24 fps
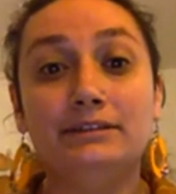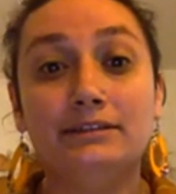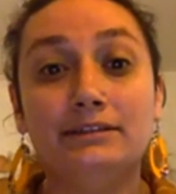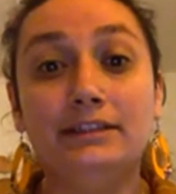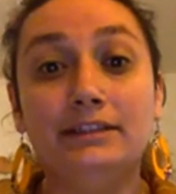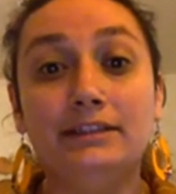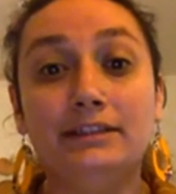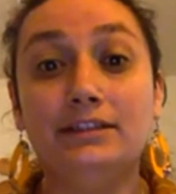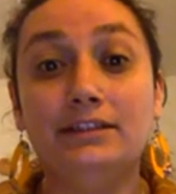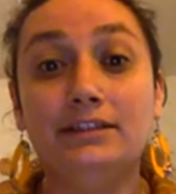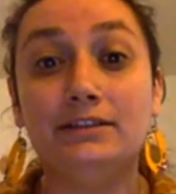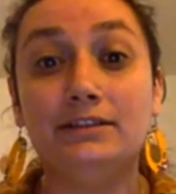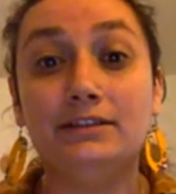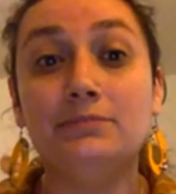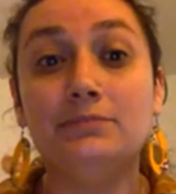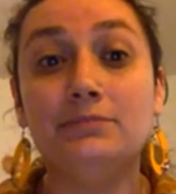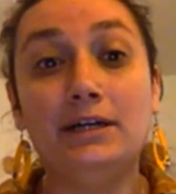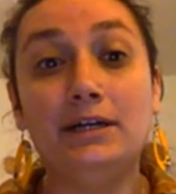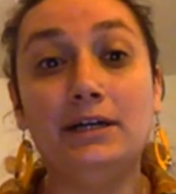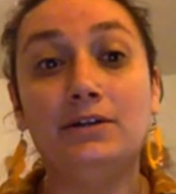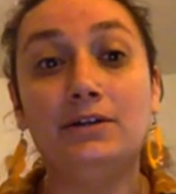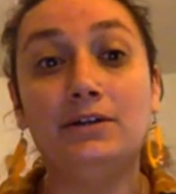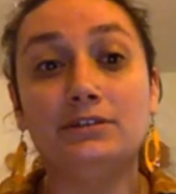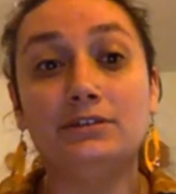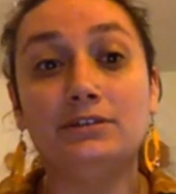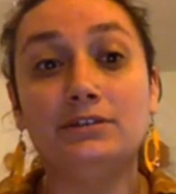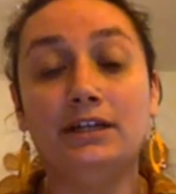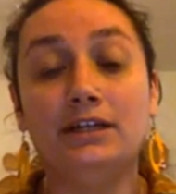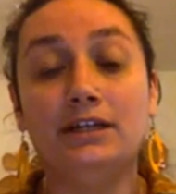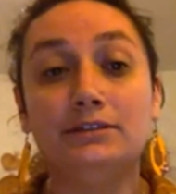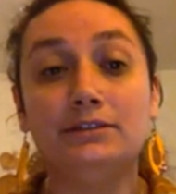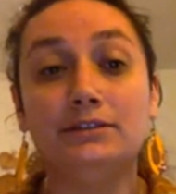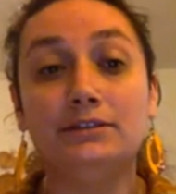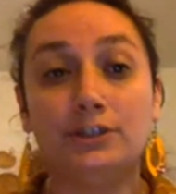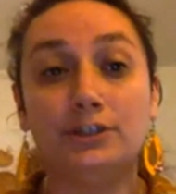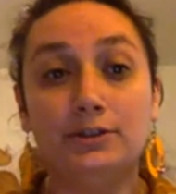It talks about
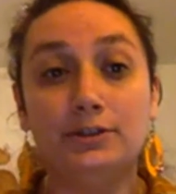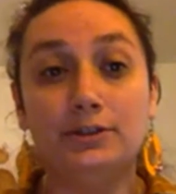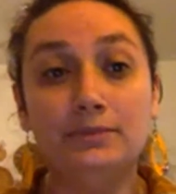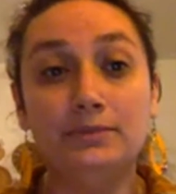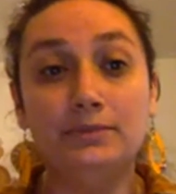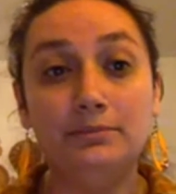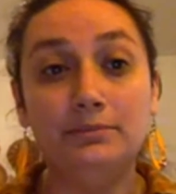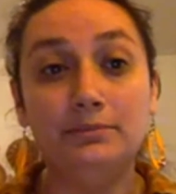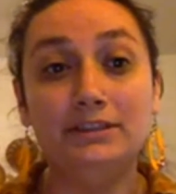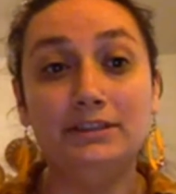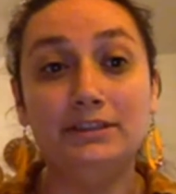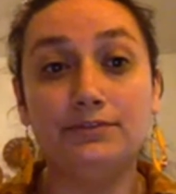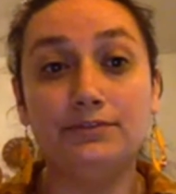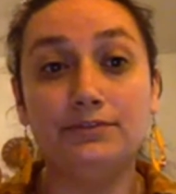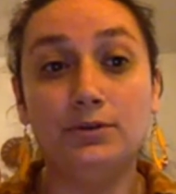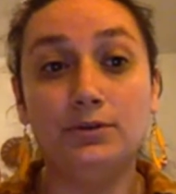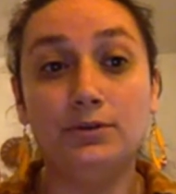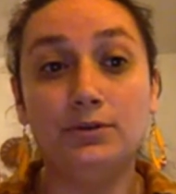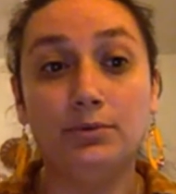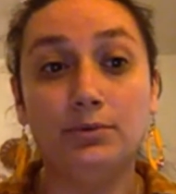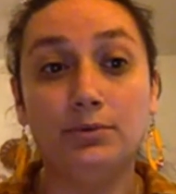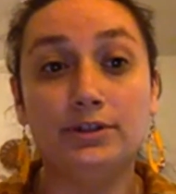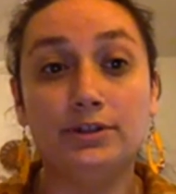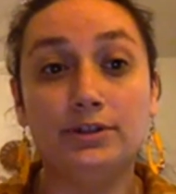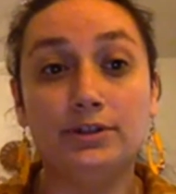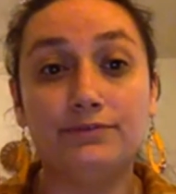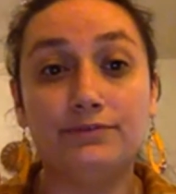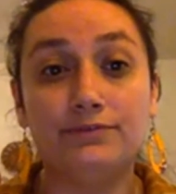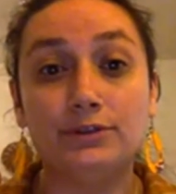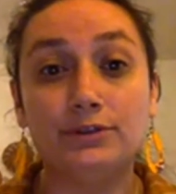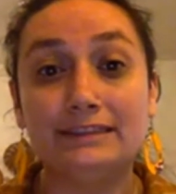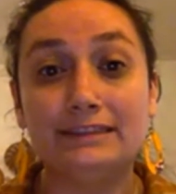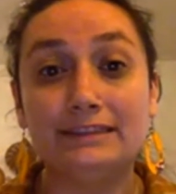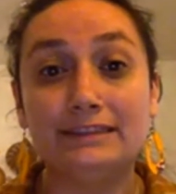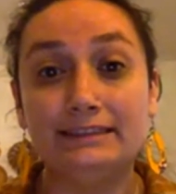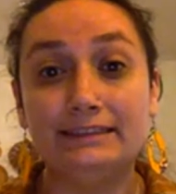term limits for Board of
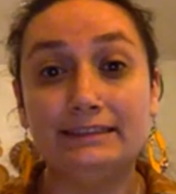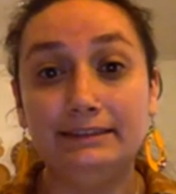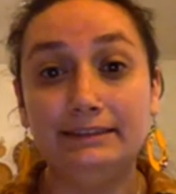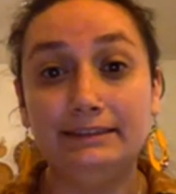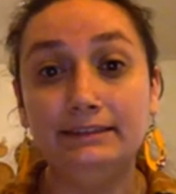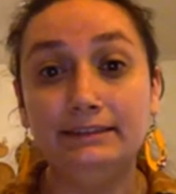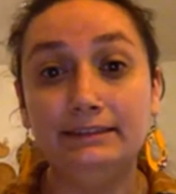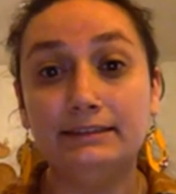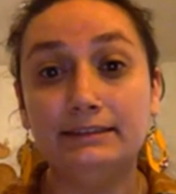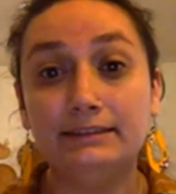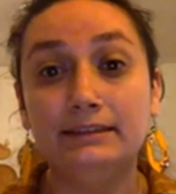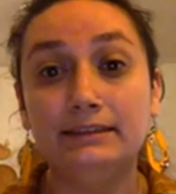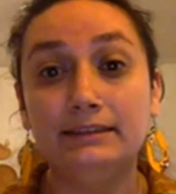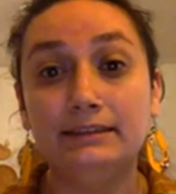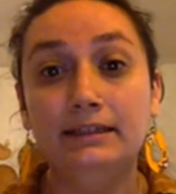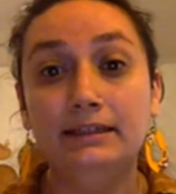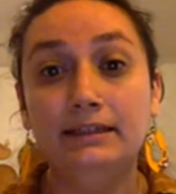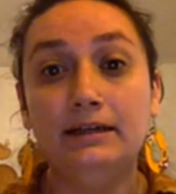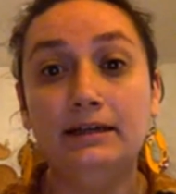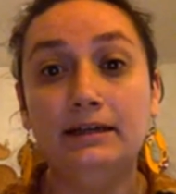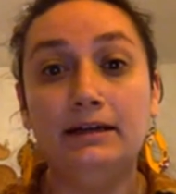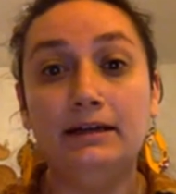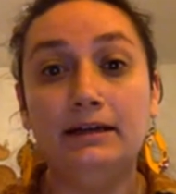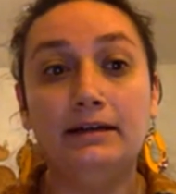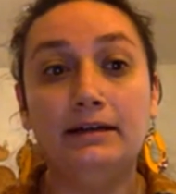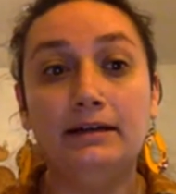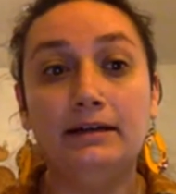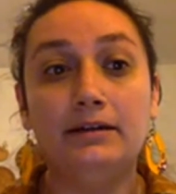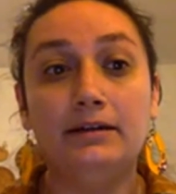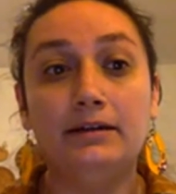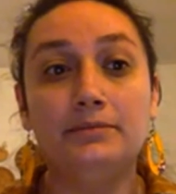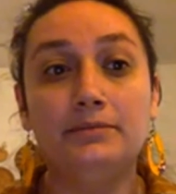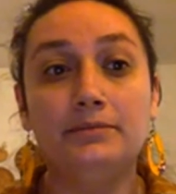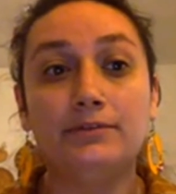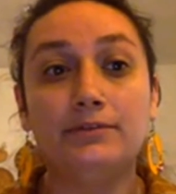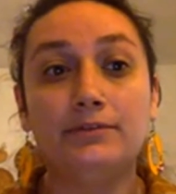Trustees
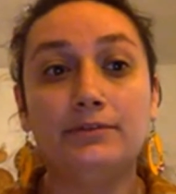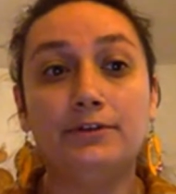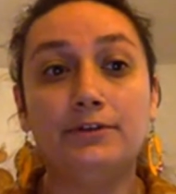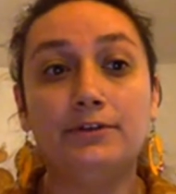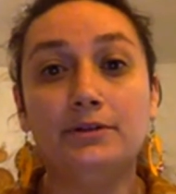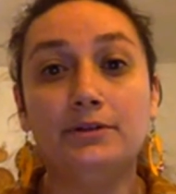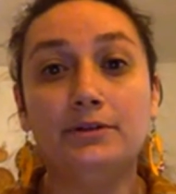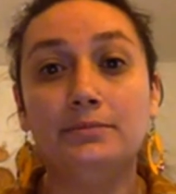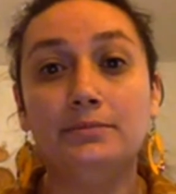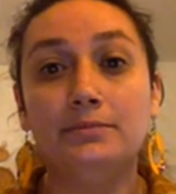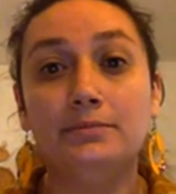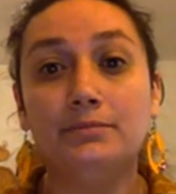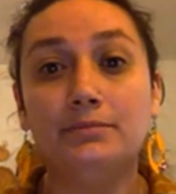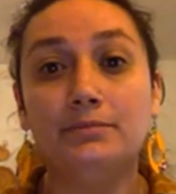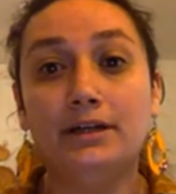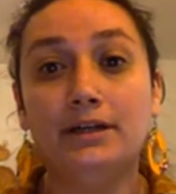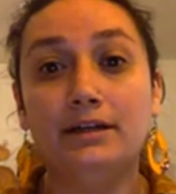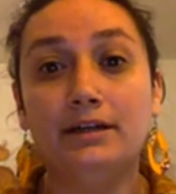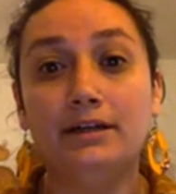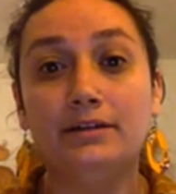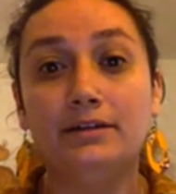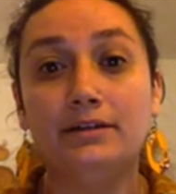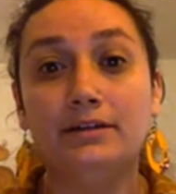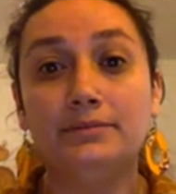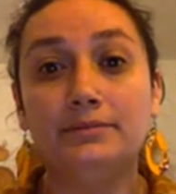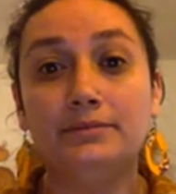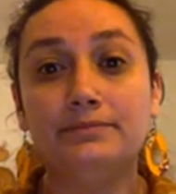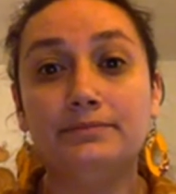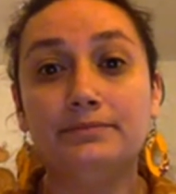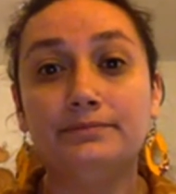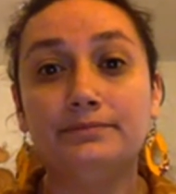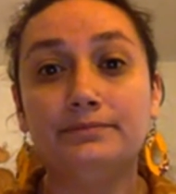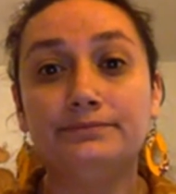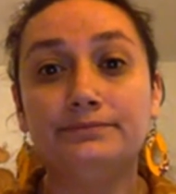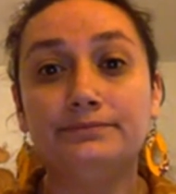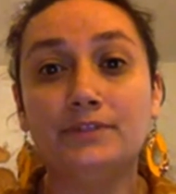from are
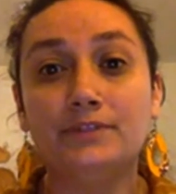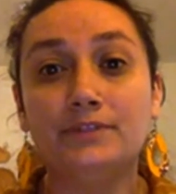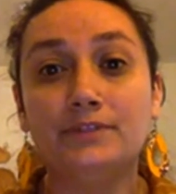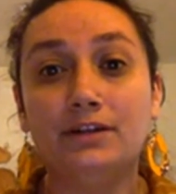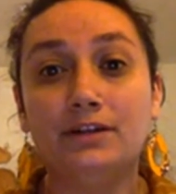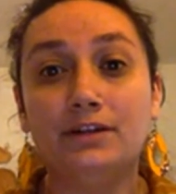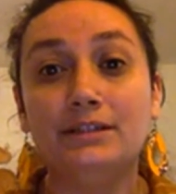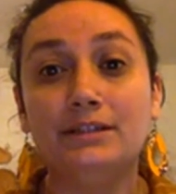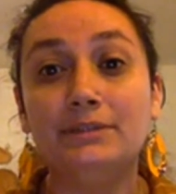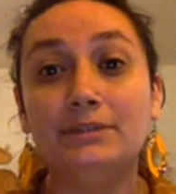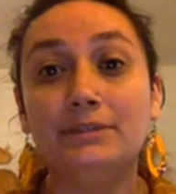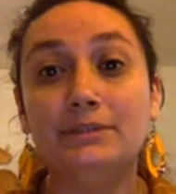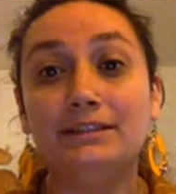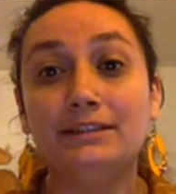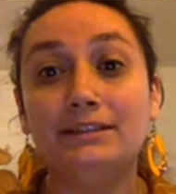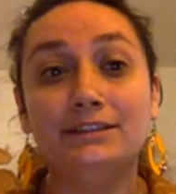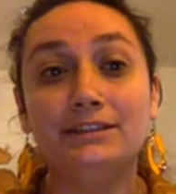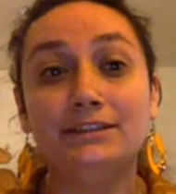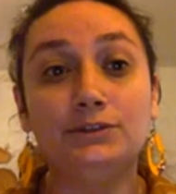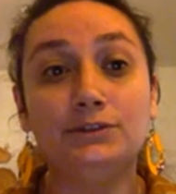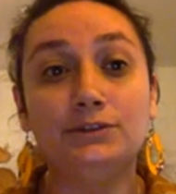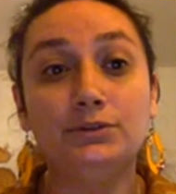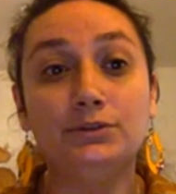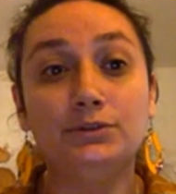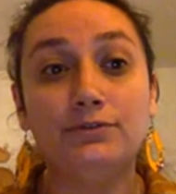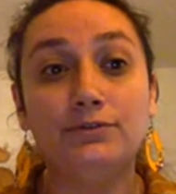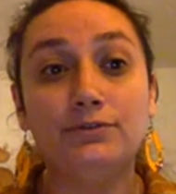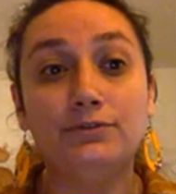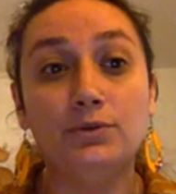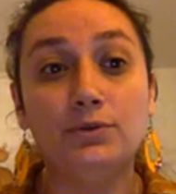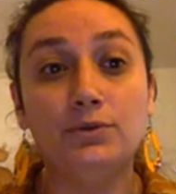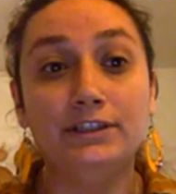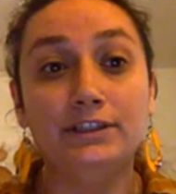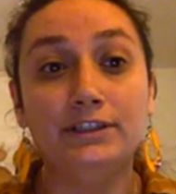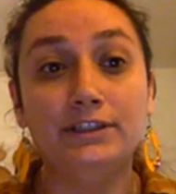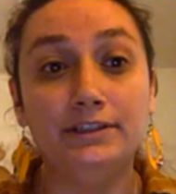limited to 2 to
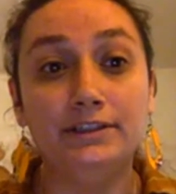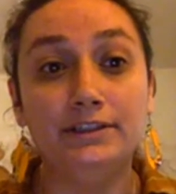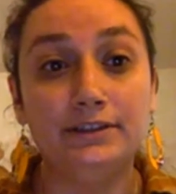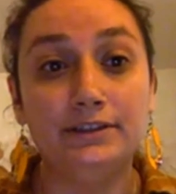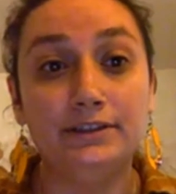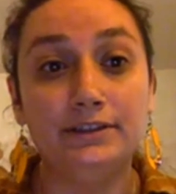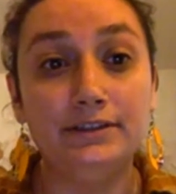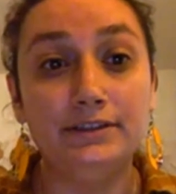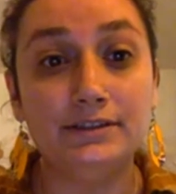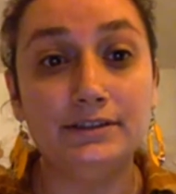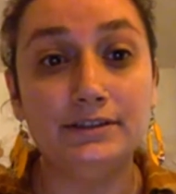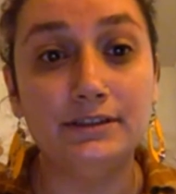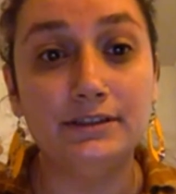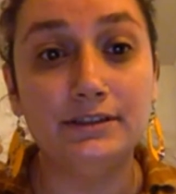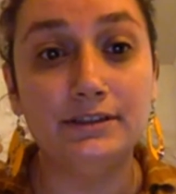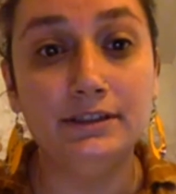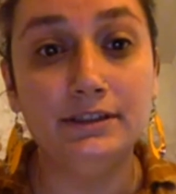4 years.